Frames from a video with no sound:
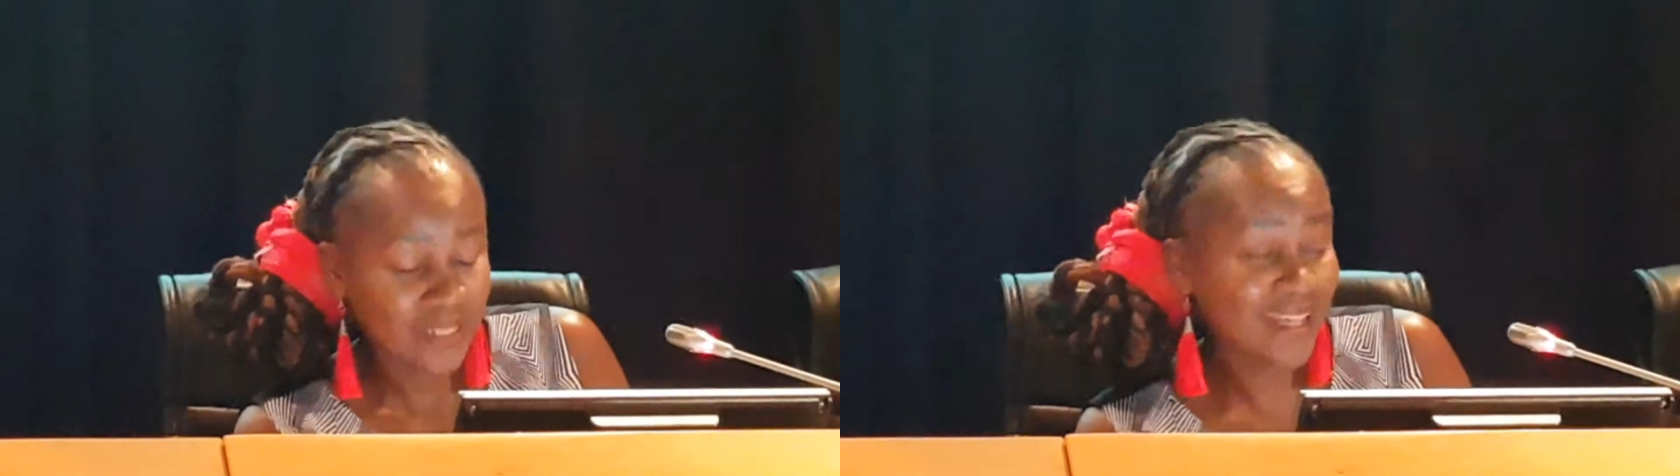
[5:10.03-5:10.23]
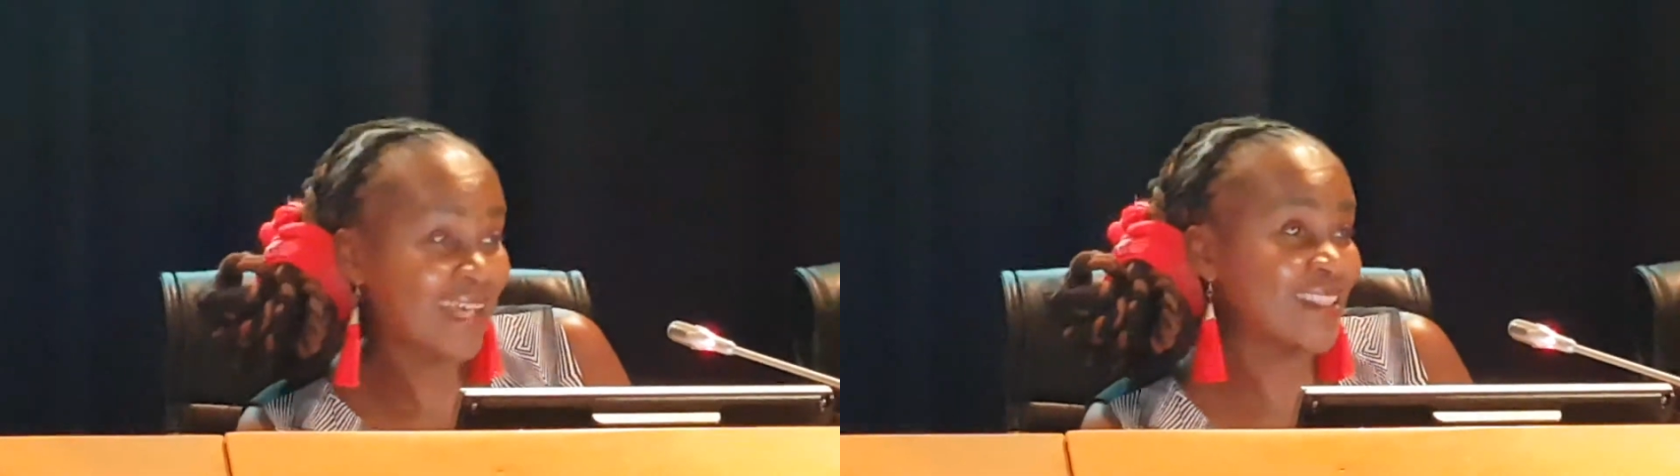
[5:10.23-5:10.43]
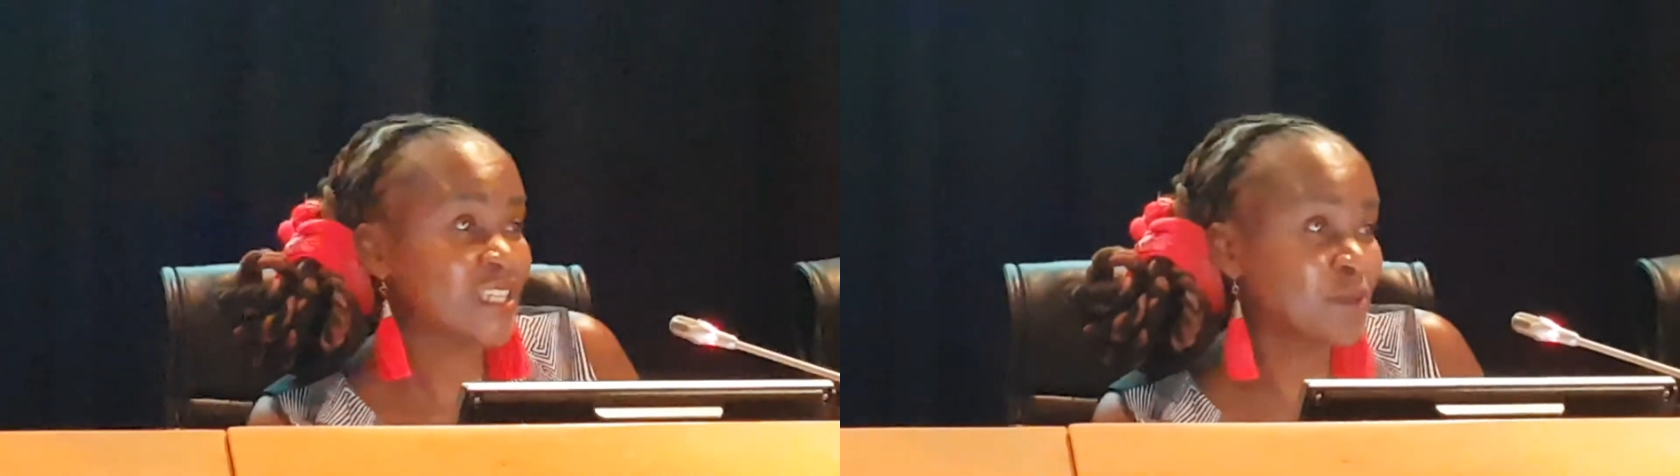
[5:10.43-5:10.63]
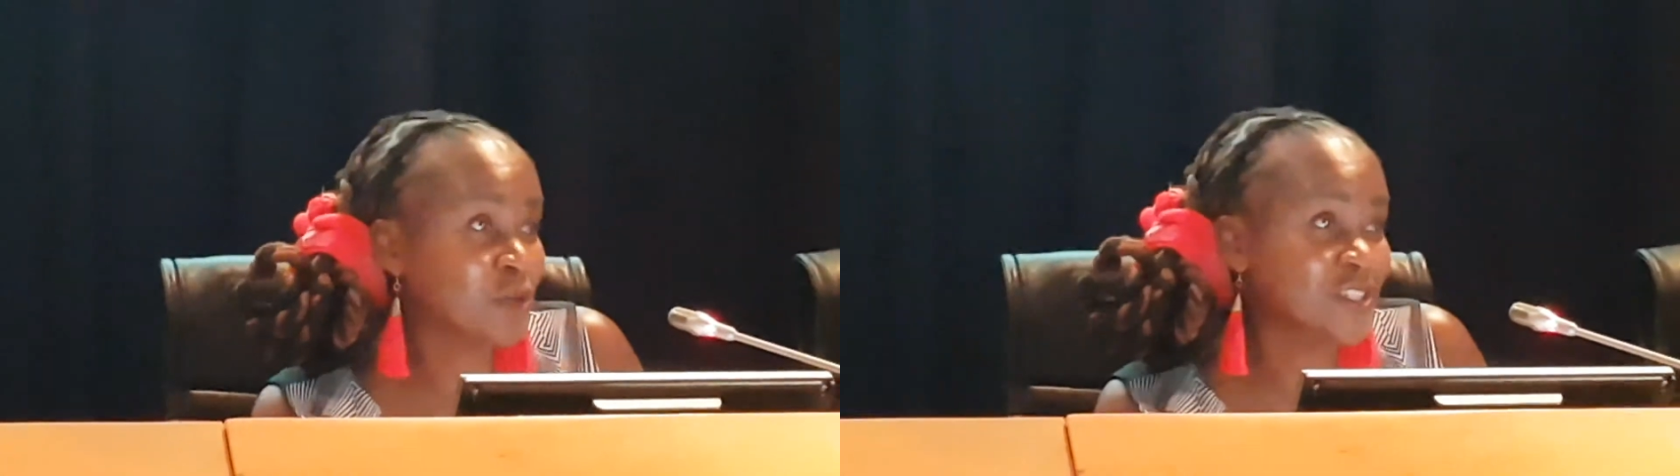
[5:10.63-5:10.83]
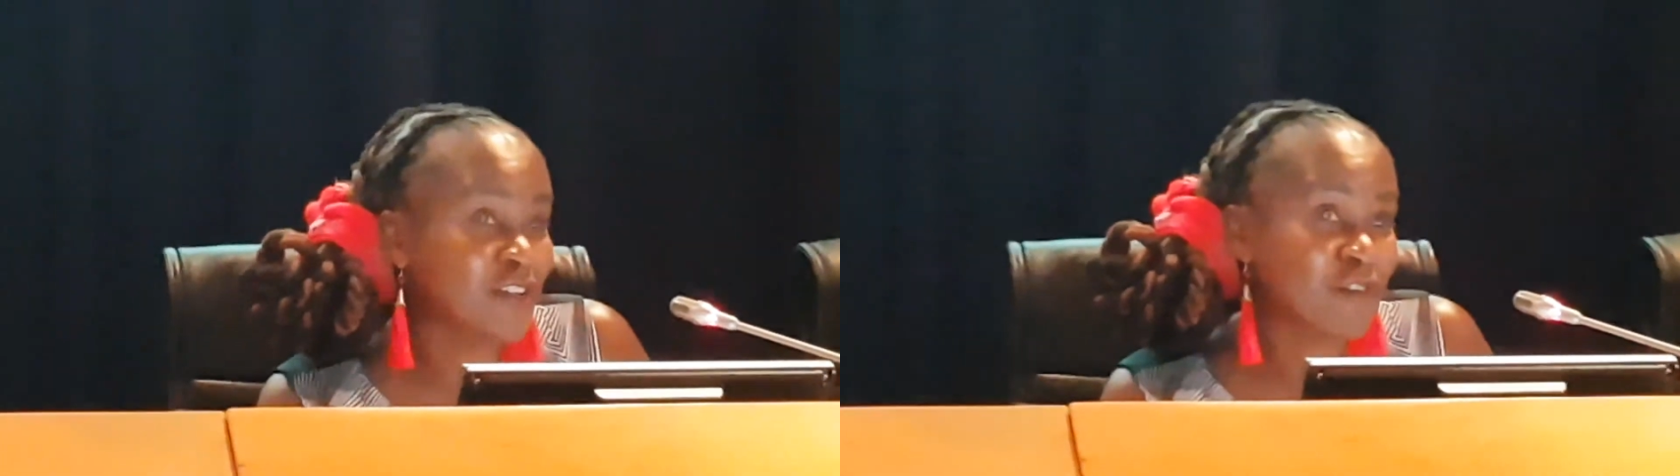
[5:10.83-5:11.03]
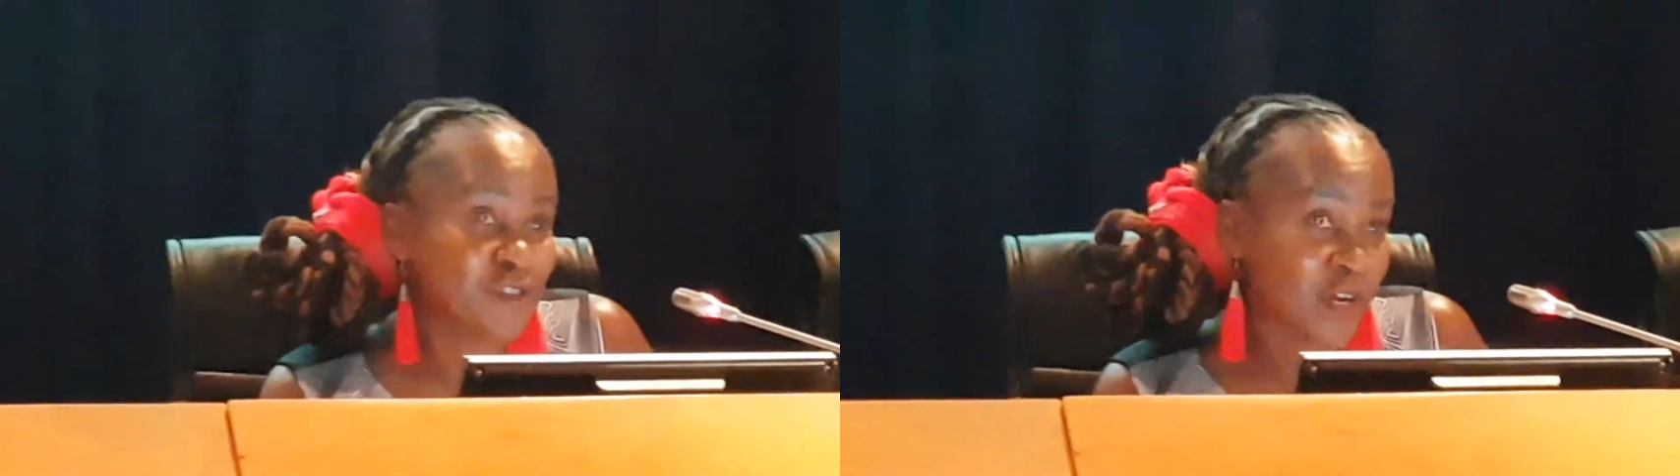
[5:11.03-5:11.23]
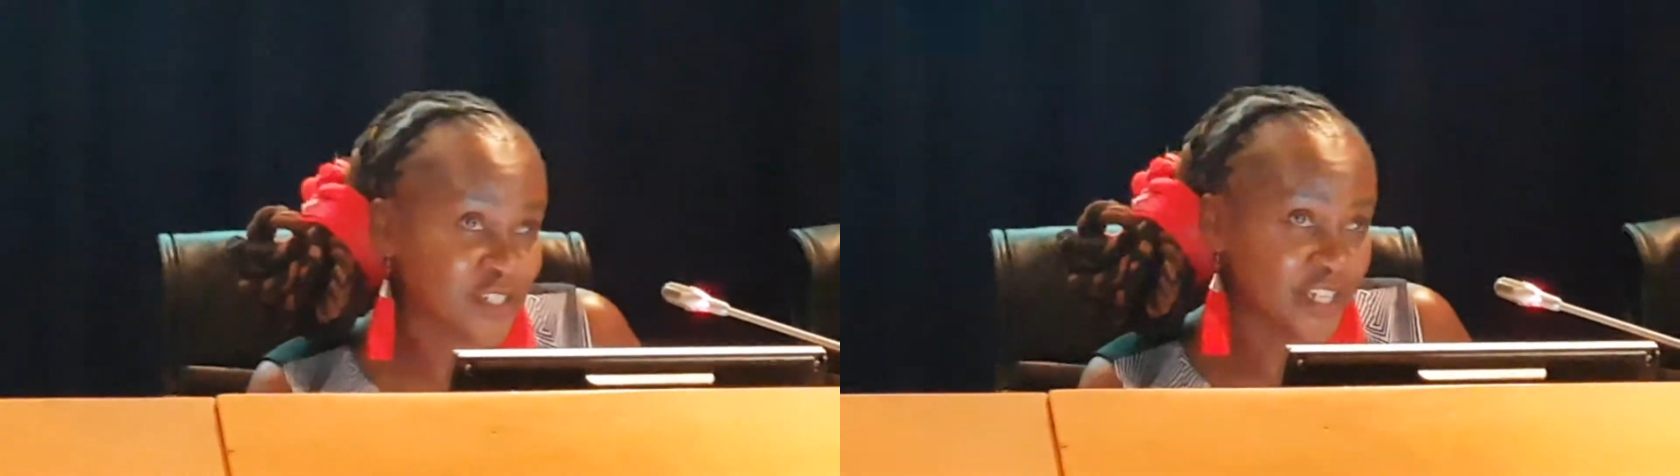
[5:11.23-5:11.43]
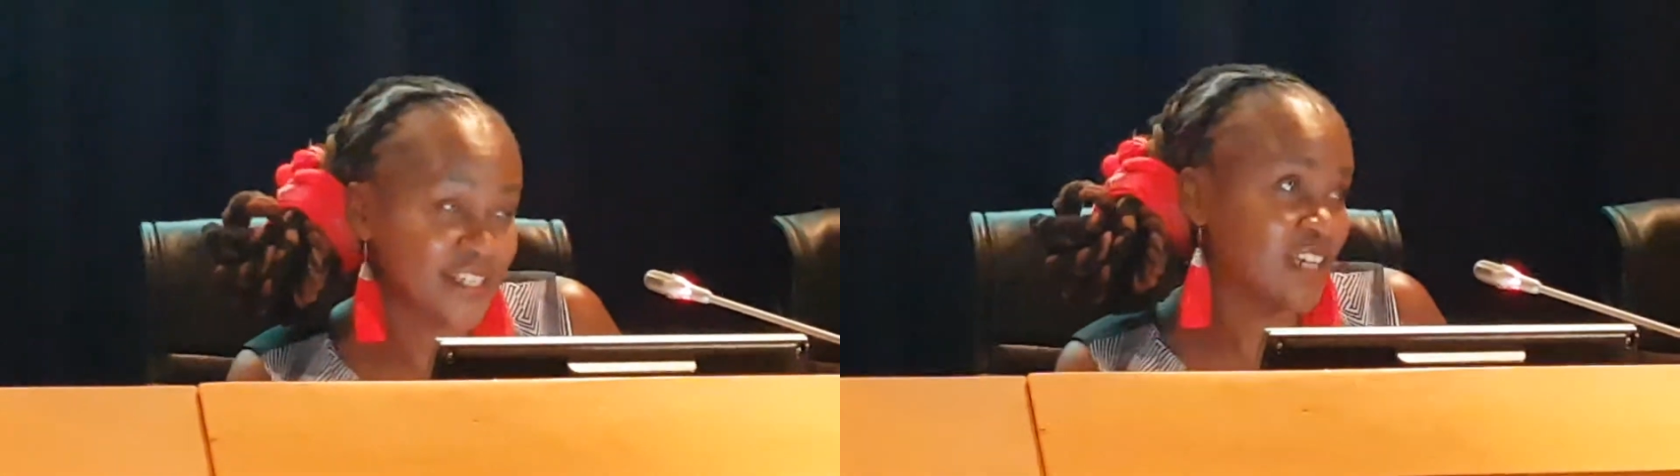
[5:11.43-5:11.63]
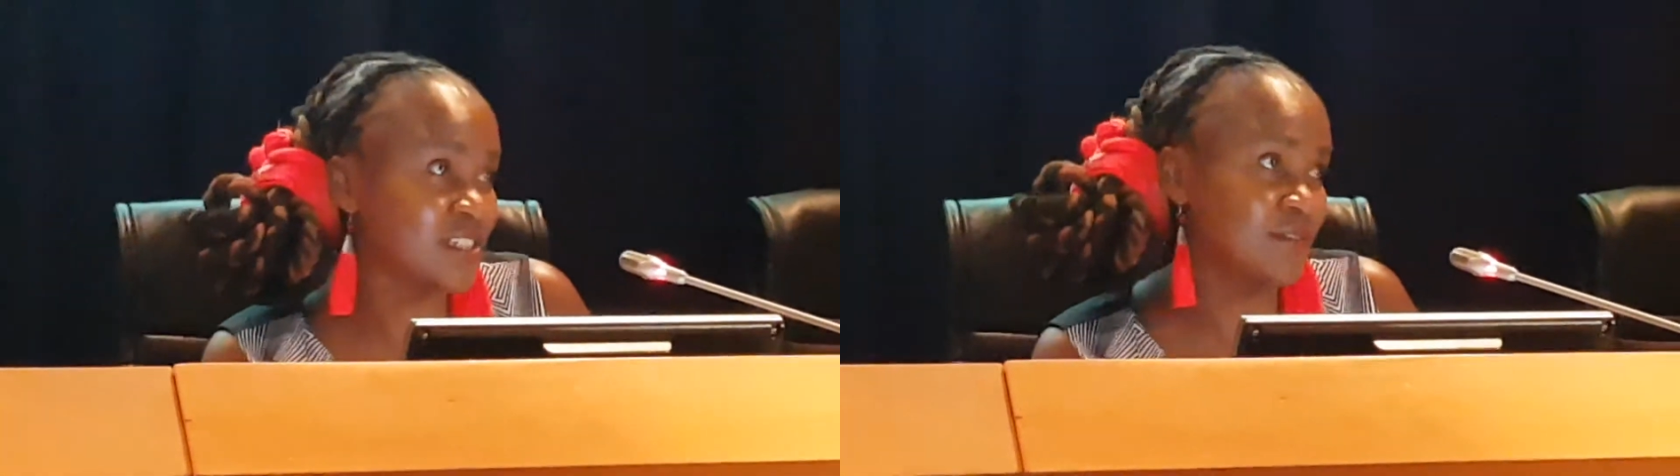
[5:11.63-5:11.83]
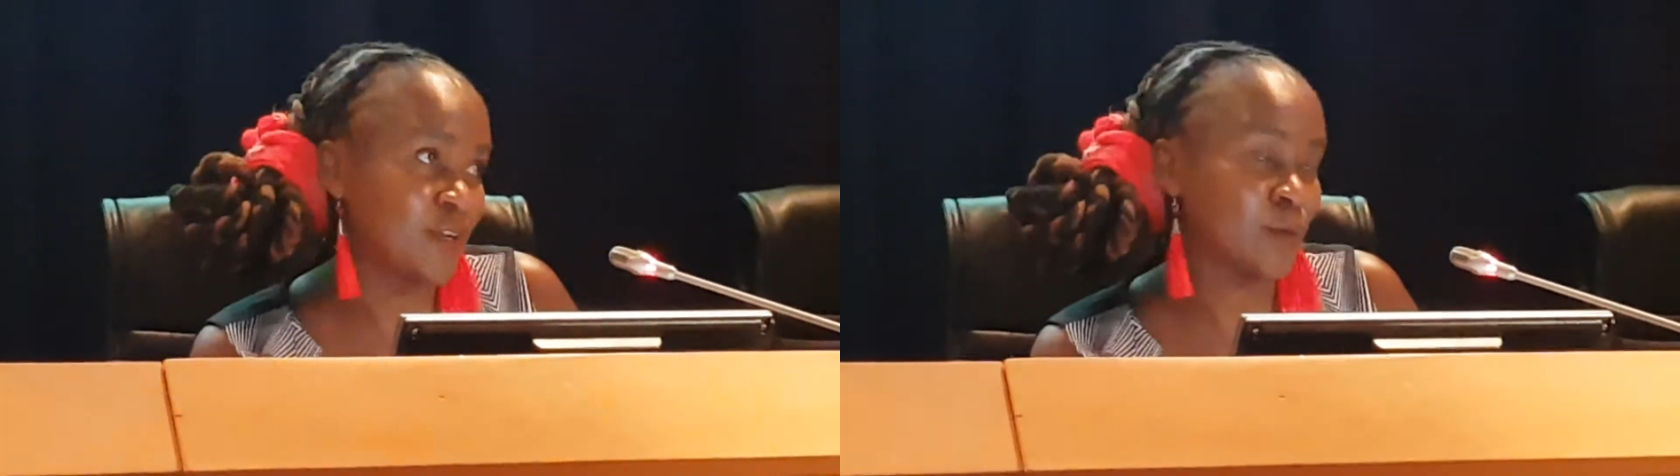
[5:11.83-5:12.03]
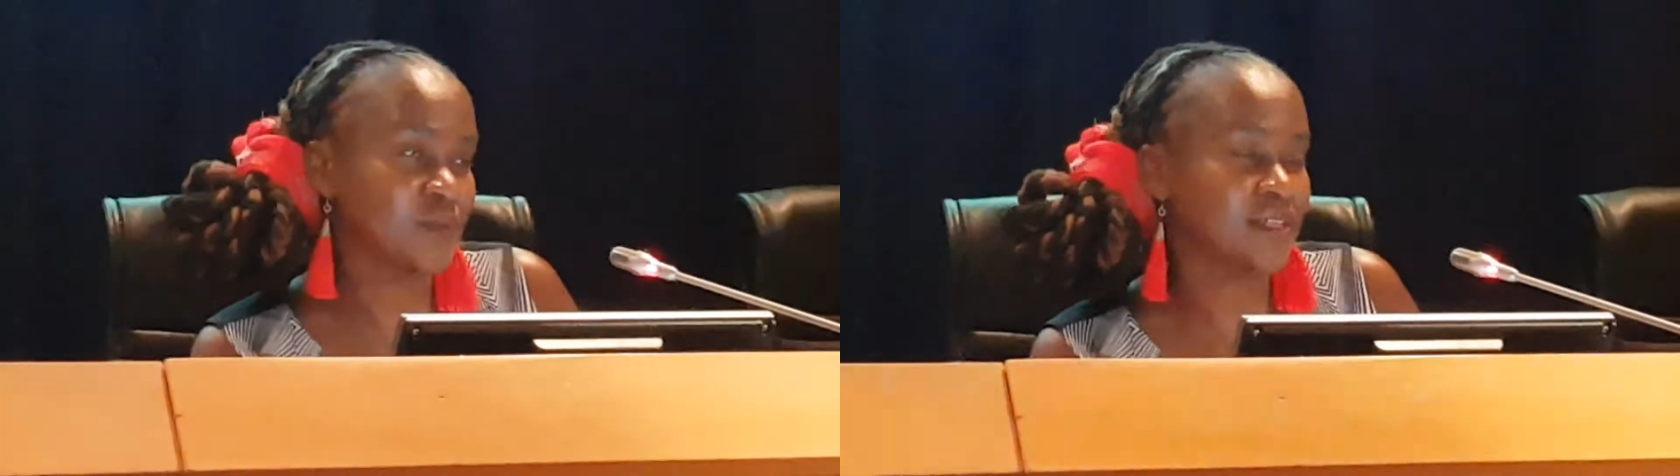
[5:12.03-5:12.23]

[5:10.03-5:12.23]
And that's because the infrastructure is underdeveloped,